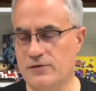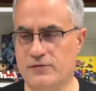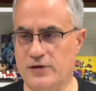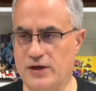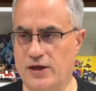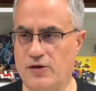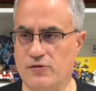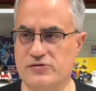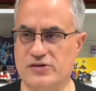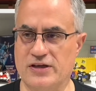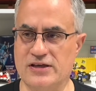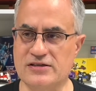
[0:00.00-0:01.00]
videos.
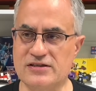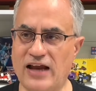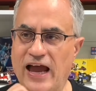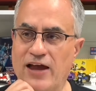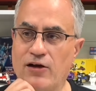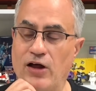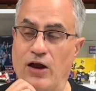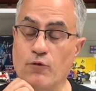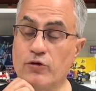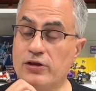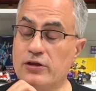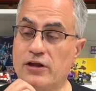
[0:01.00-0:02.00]
And his style, I
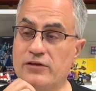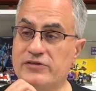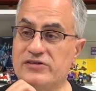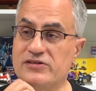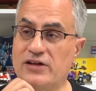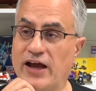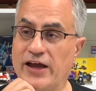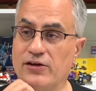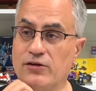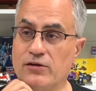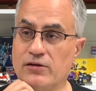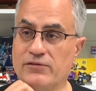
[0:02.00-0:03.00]
really love his
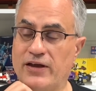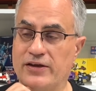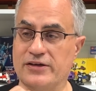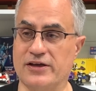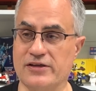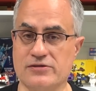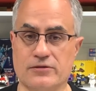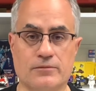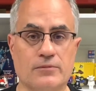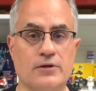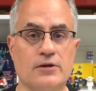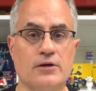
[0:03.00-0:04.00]
style of how he does
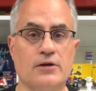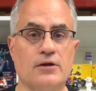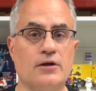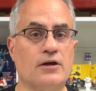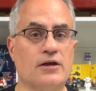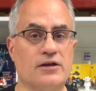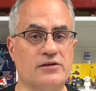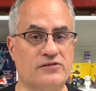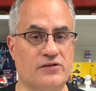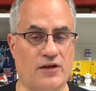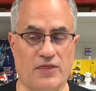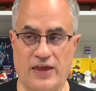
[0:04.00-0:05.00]
them. It's
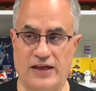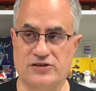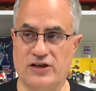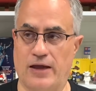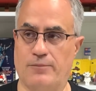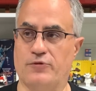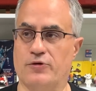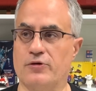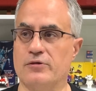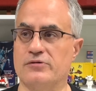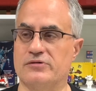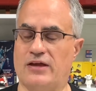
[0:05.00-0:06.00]
That
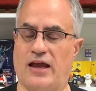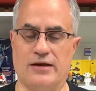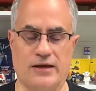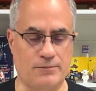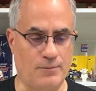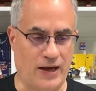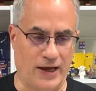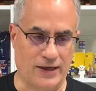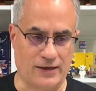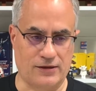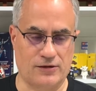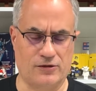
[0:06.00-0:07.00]
Chapter. This guy named
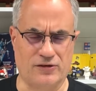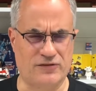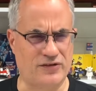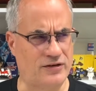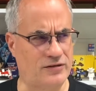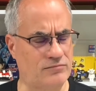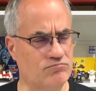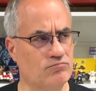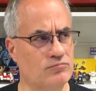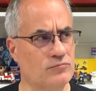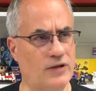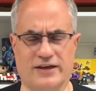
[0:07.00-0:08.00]
Mike who lives in
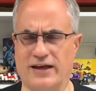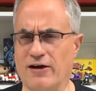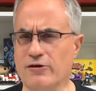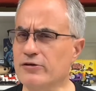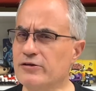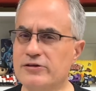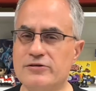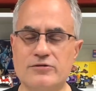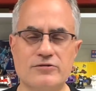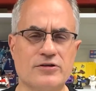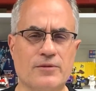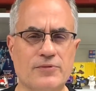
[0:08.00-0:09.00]
like Ireland or
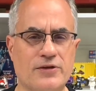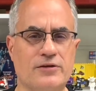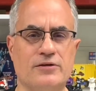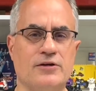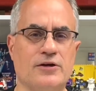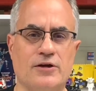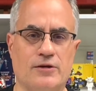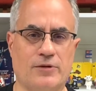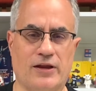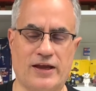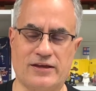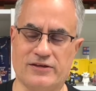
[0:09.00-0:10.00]
something. But I
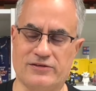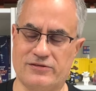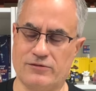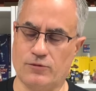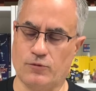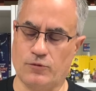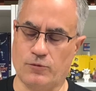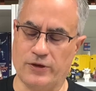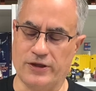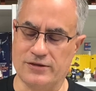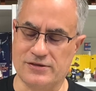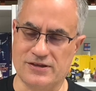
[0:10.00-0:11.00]
like his
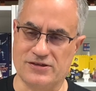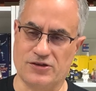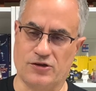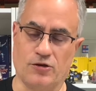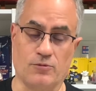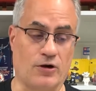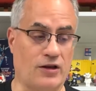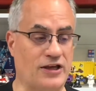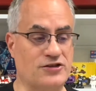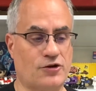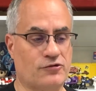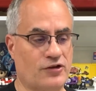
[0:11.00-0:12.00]
wit and sense of humor. I like
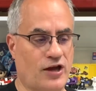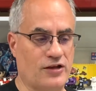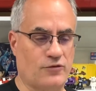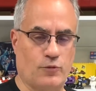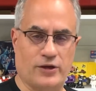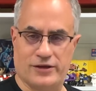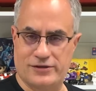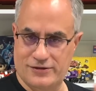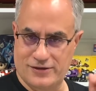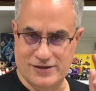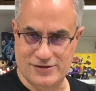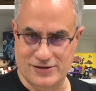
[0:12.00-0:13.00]
Joe Scott's wit
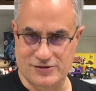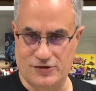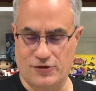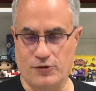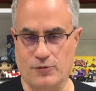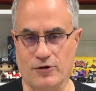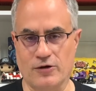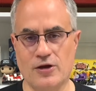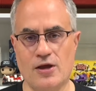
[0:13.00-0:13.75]
and sense of humor.